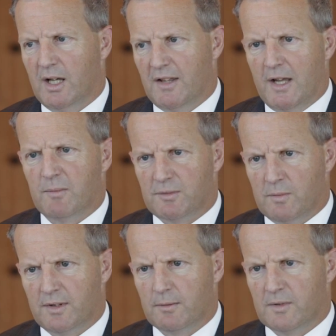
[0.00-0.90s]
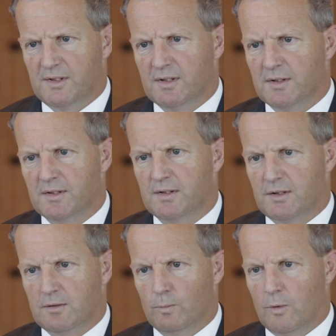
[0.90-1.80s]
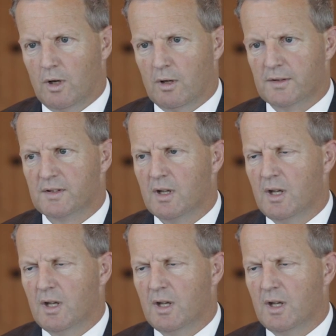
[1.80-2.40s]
and that was what the recent decision was.